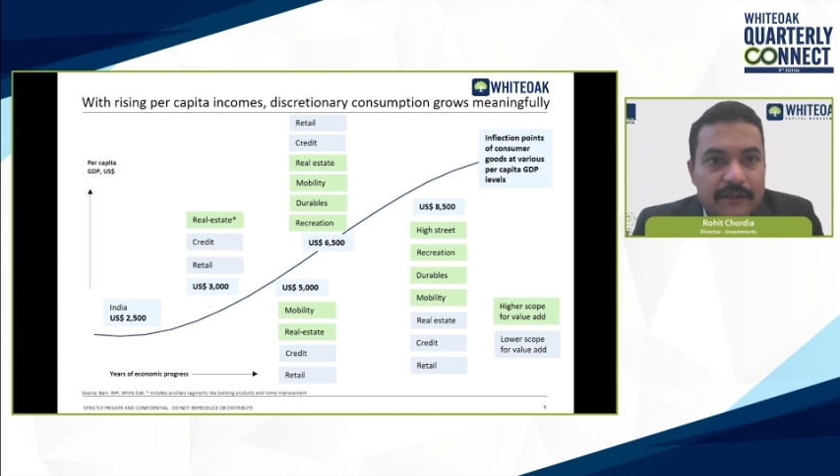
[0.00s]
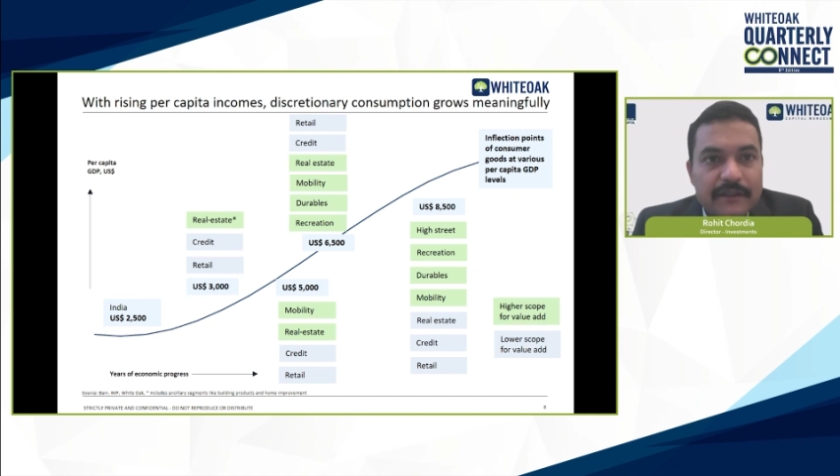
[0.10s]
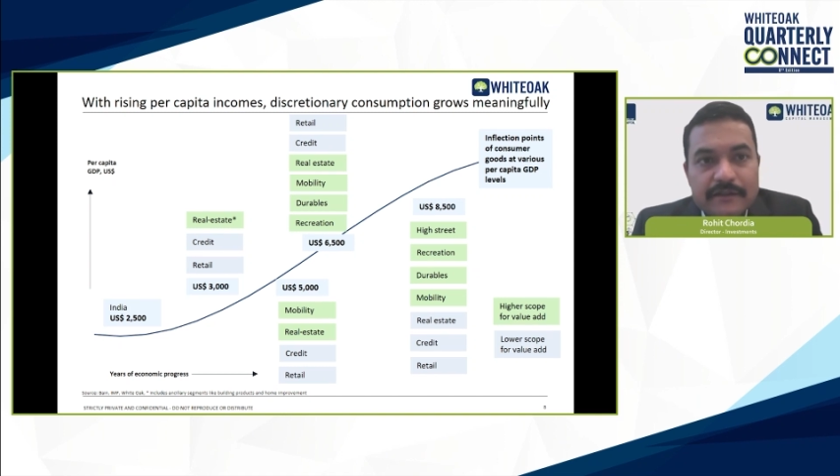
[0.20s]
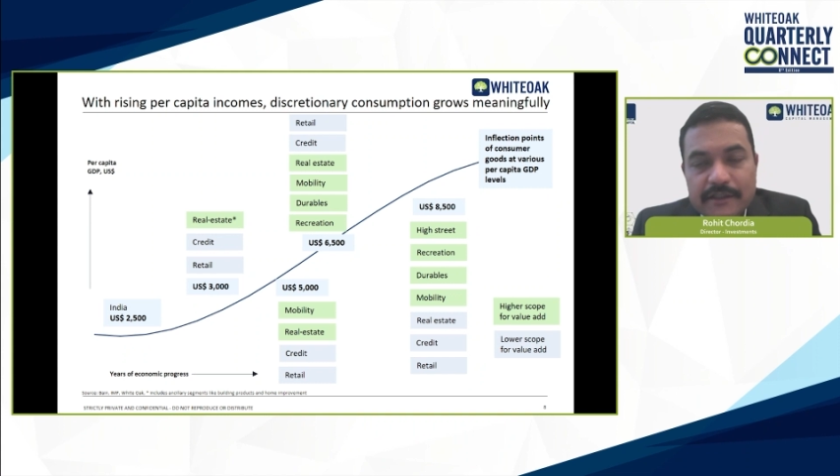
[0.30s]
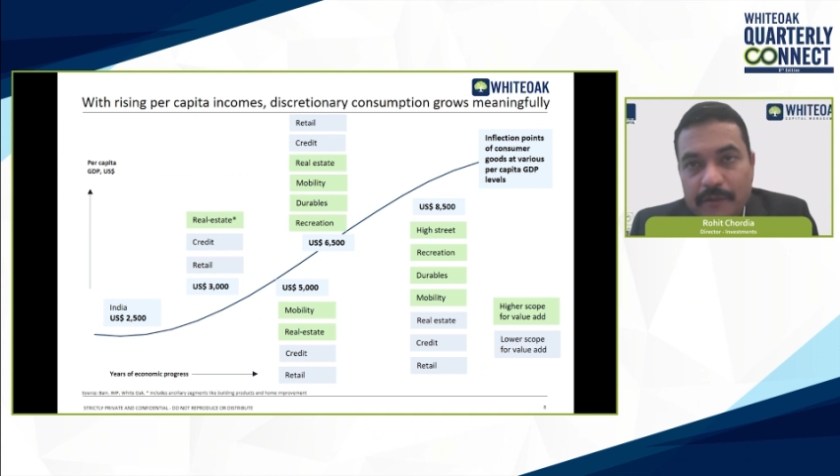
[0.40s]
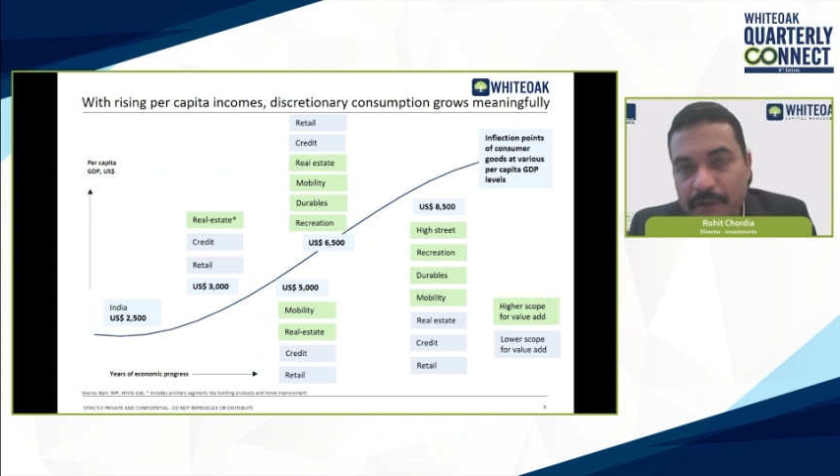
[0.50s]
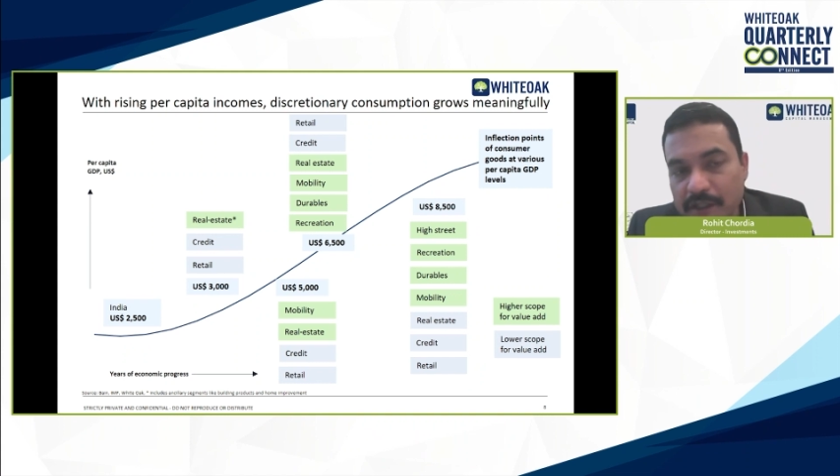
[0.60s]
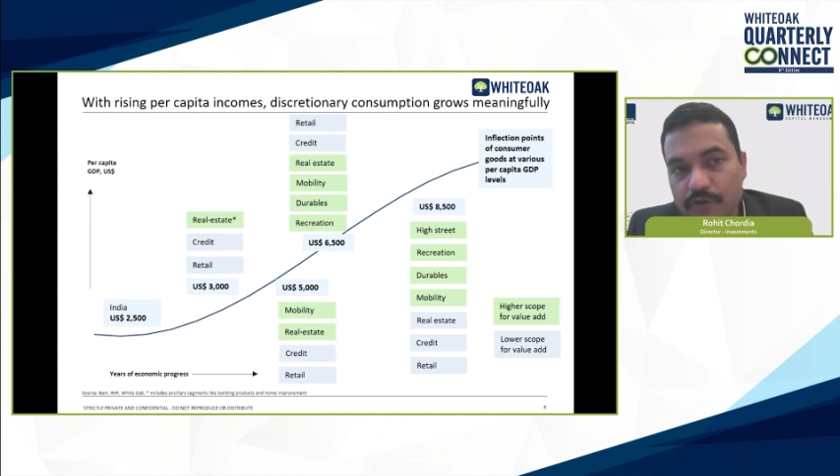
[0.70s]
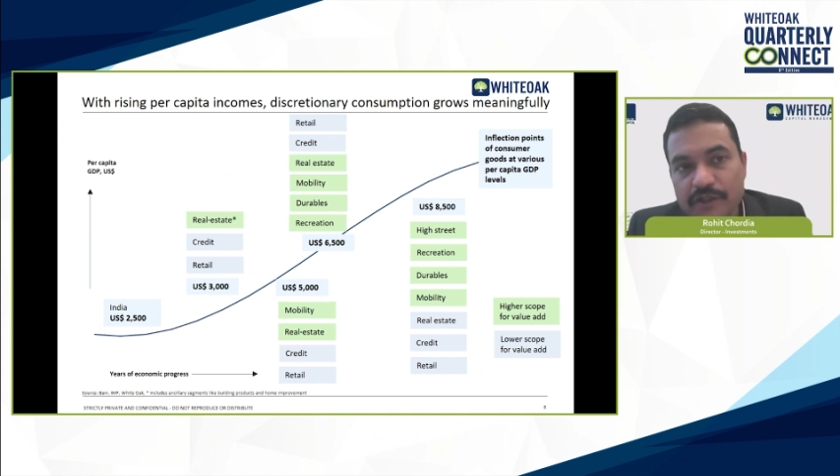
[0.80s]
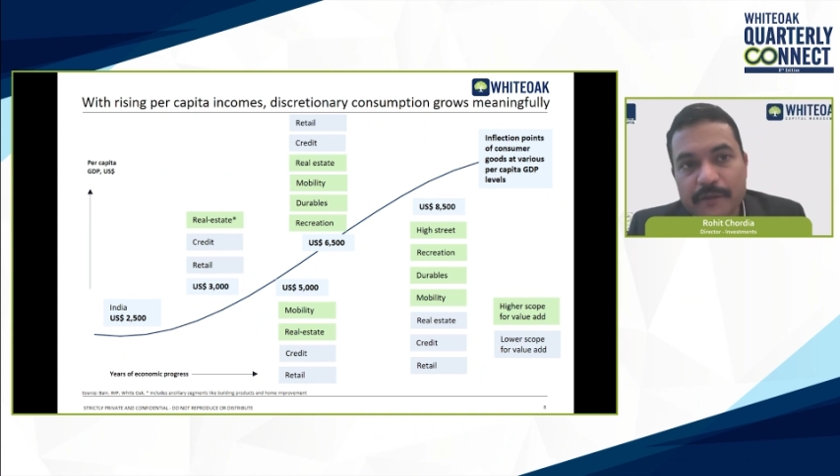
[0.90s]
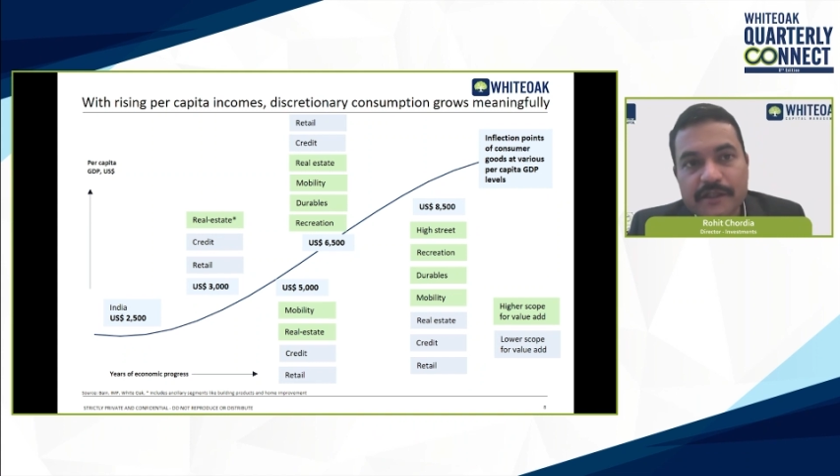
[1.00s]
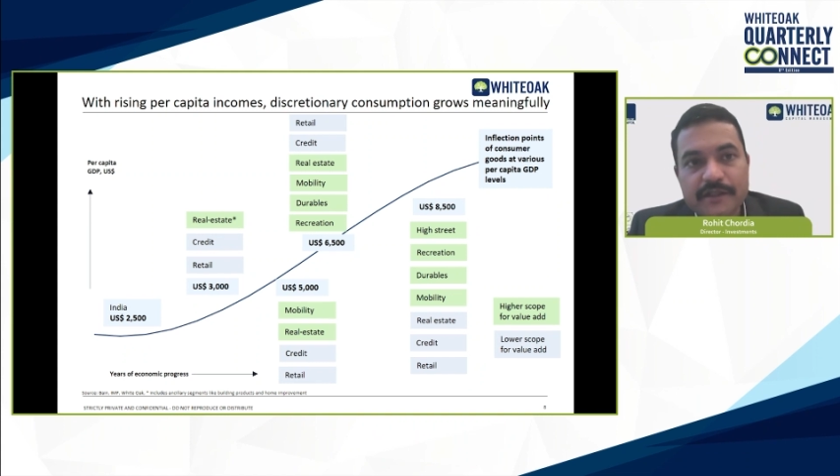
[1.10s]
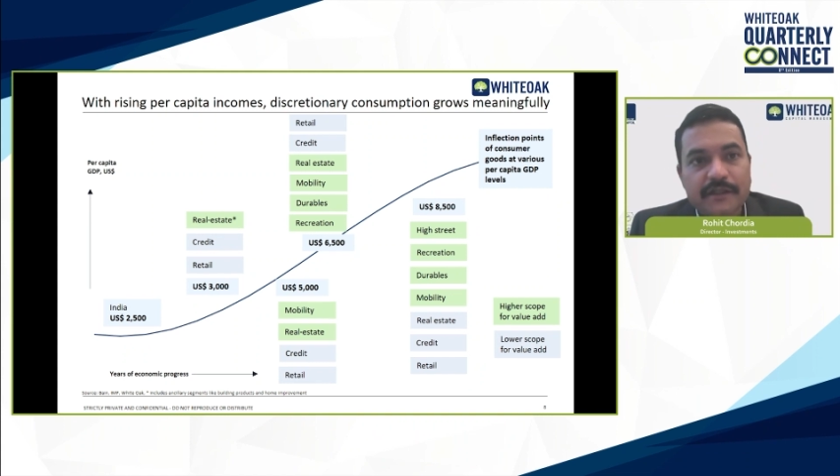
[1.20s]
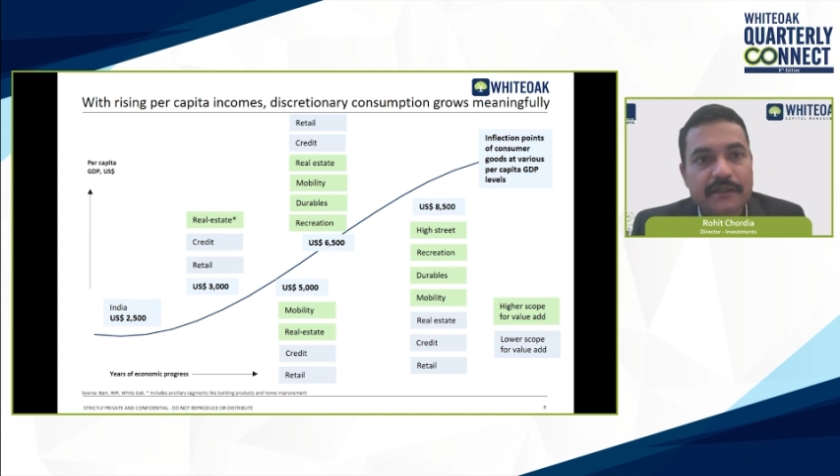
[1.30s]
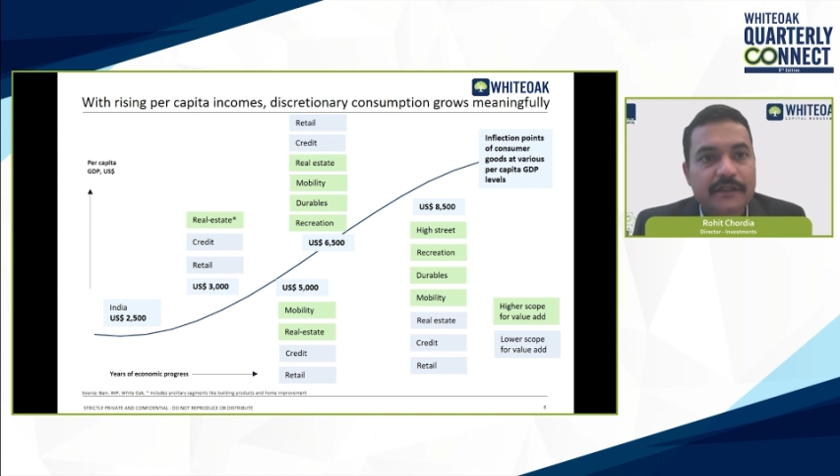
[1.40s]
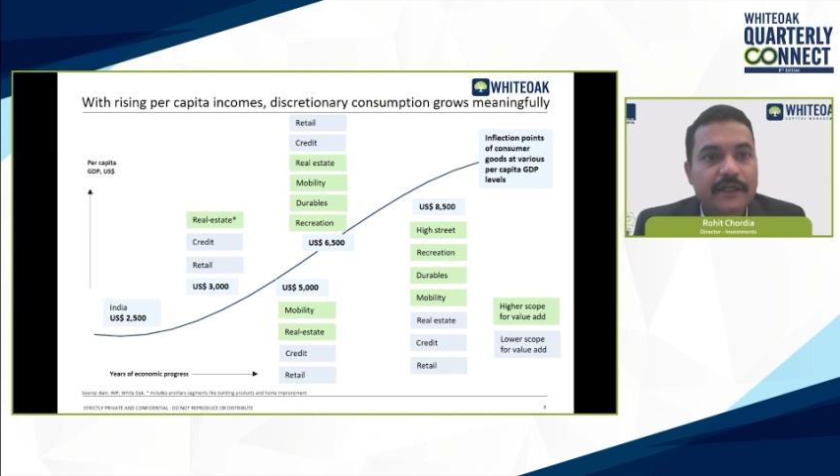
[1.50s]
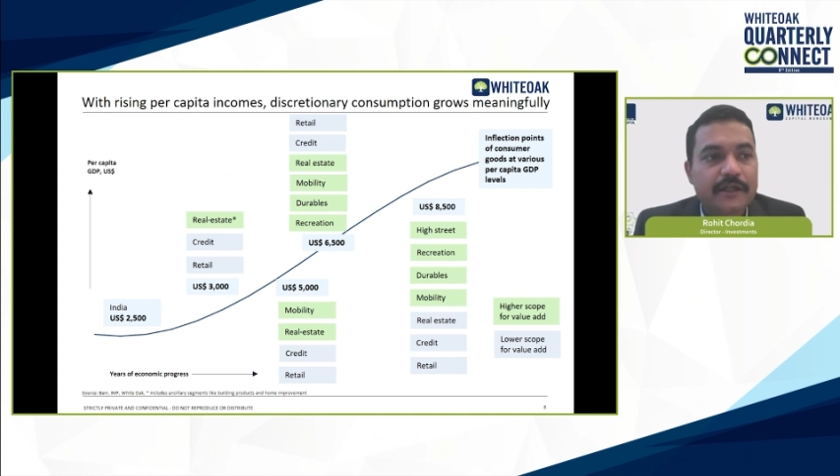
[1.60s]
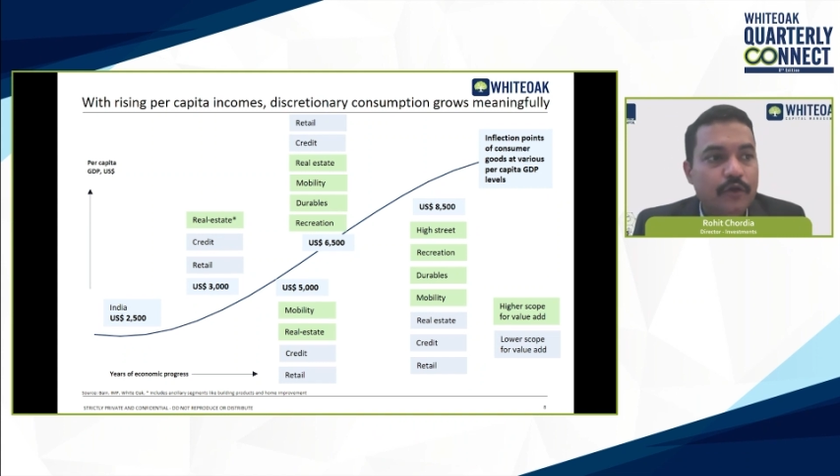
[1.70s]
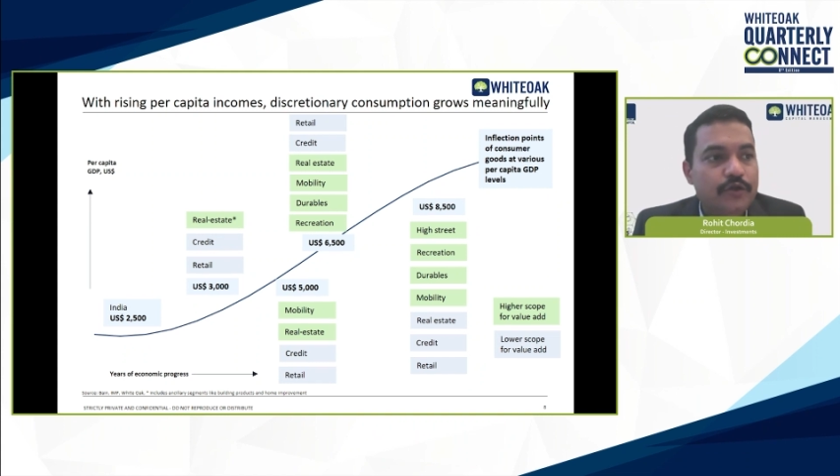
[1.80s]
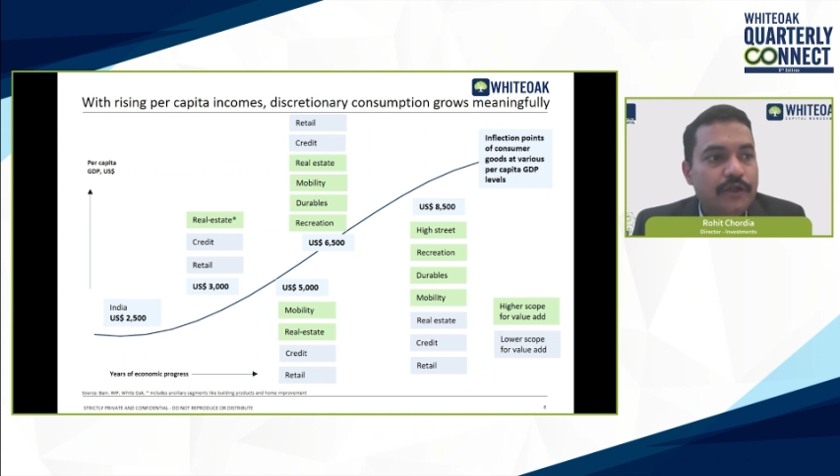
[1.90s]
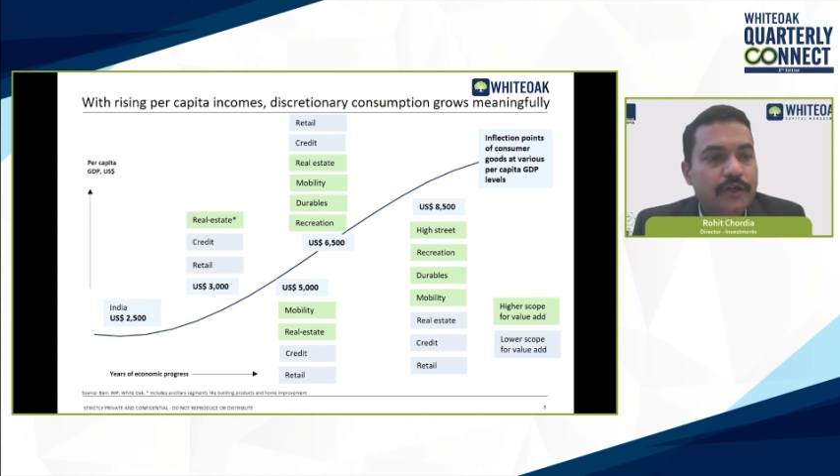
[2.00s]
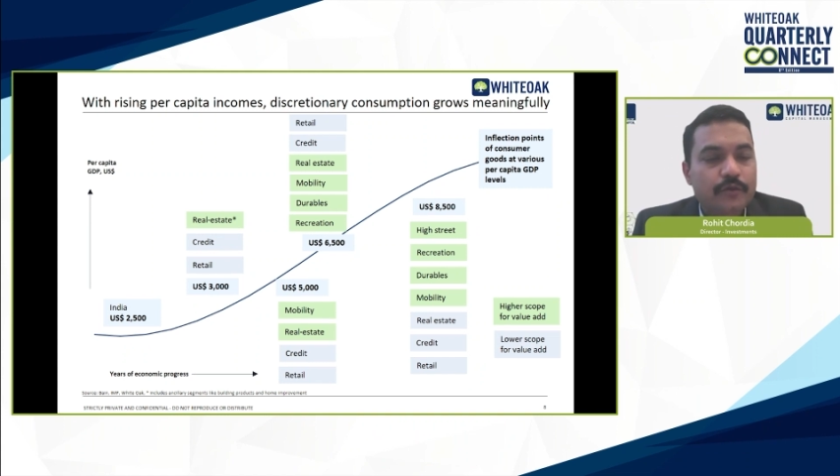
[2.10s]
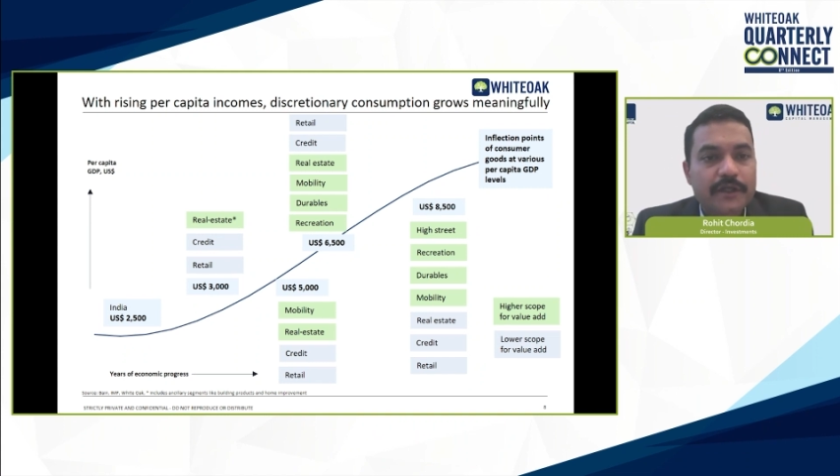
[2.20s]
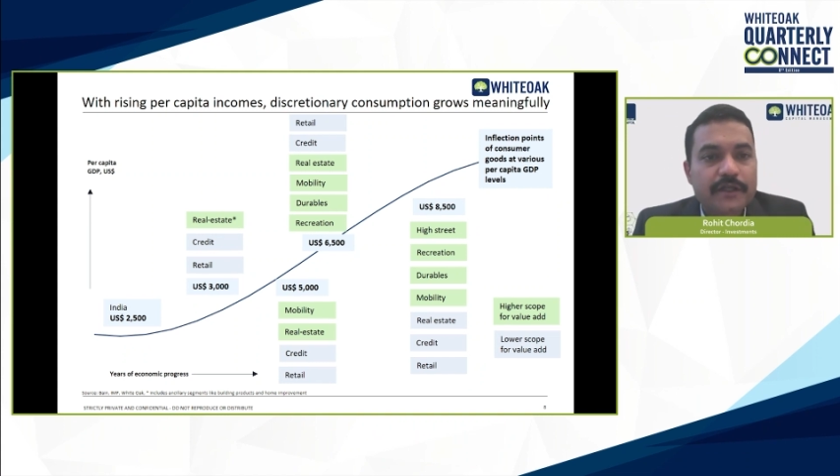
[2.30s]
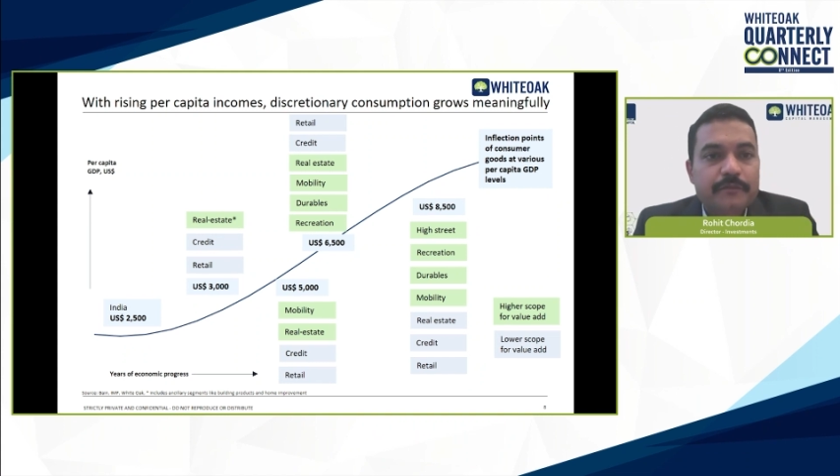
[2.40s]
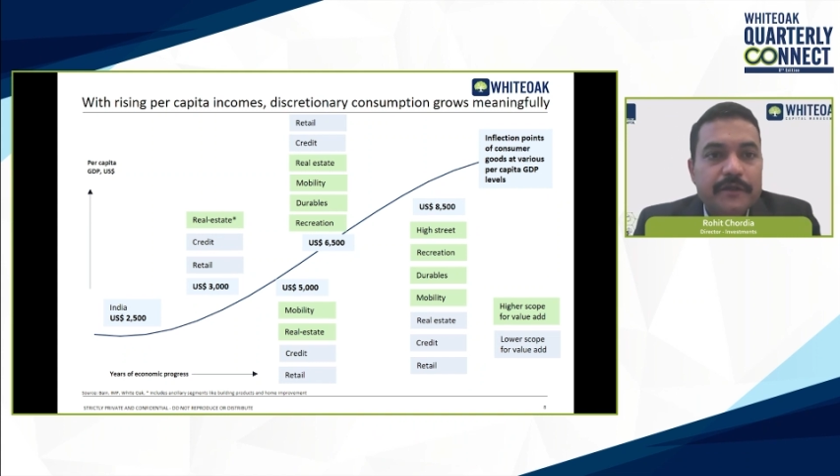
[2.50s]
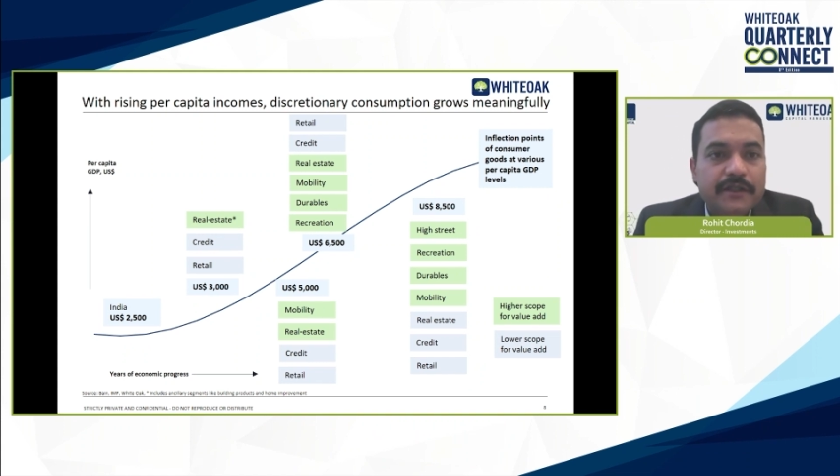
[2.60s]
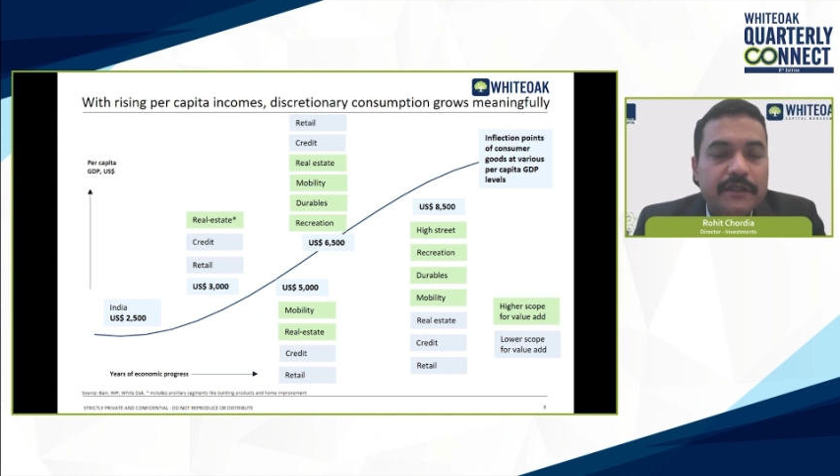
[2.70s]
They're similar to some extent, and they also tend to be